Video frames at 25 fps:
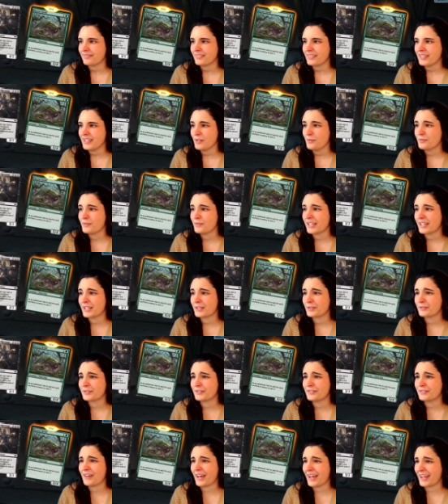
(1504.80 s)
We got a
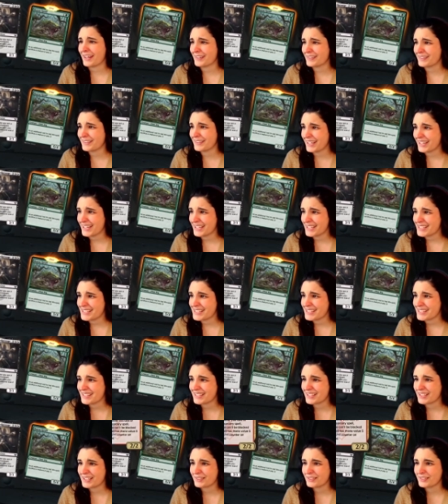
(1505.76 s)
Revitalize,
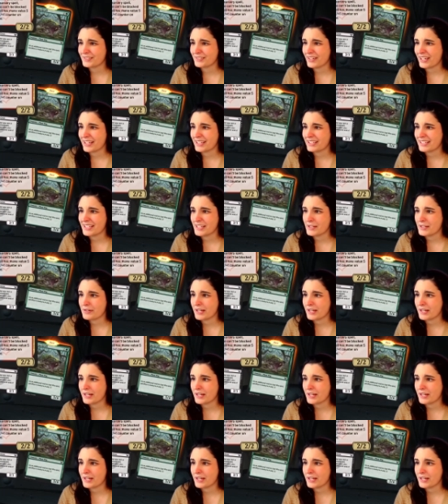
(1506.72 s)
another Revitalize.